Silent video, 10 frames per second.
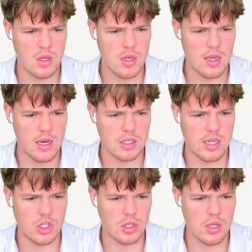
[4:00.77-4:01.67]
And
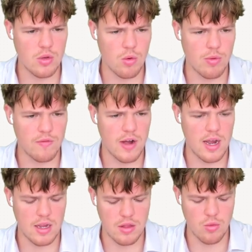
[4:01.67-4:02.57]
essentially, we'll
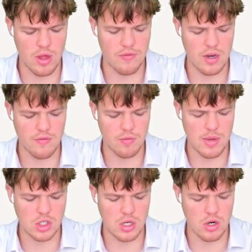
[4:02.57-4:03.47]
provide the relevant
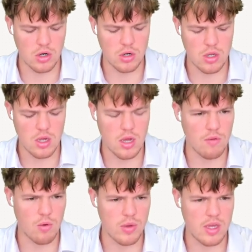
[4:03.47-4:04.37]
information here of
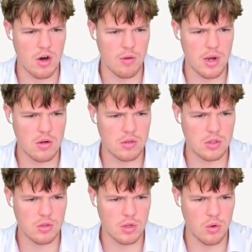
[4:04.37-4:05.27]
what we care about. So
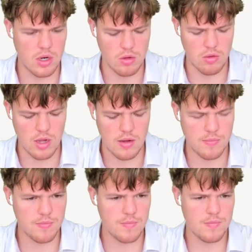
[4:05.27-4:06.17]
I'm going to go ahead and do that.
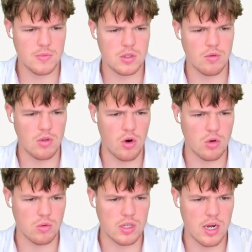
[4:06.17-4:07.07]
So for the
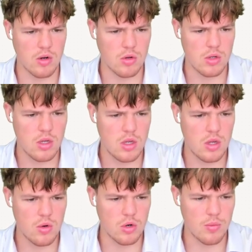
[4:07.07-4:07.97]
article title,
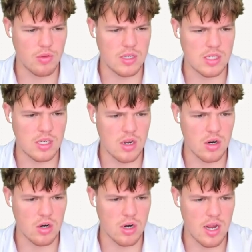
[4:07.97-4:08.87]
I'm going to put this in
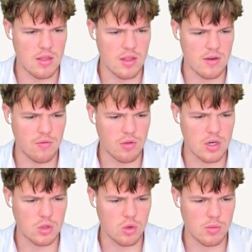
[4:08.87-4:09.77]
here, and then for the
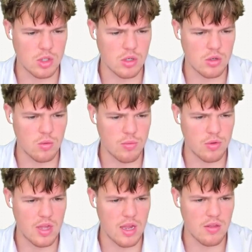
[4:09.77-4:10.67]
description, put
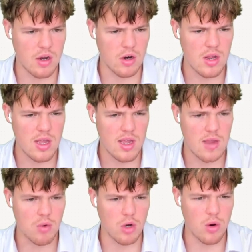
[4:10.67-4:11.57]
that in there. And
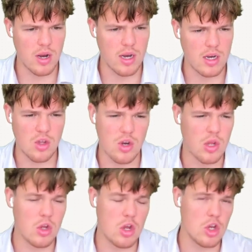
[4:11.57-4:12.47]
we're going to go ahead and you,
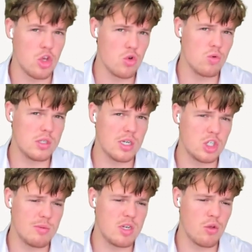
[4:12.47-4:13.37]
you could use
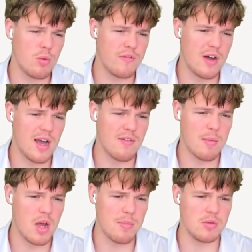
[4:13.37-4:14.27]
GPT 3.5. I'm going
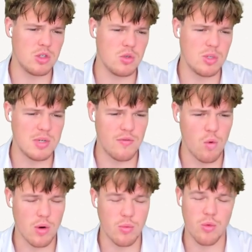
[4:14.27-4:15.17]
to up it to GPT
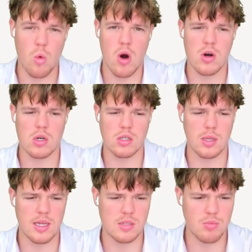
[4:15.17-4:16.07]
4. It requires
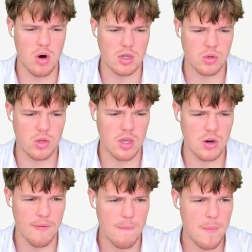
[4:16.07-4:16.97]
less proctoring
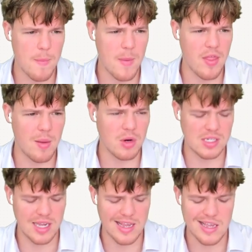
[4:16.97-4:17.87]
here. And then I'm going to
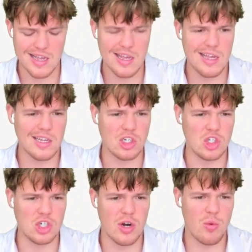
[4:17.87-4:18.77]
say
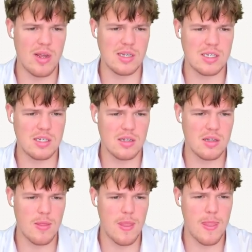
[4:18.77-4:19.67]
generate
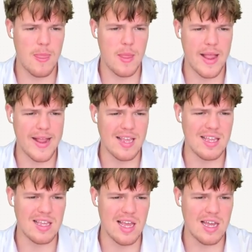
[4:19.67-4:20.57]
a
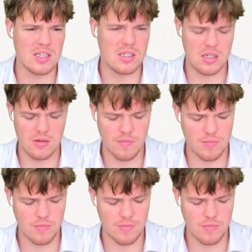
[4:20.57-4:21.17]
yes.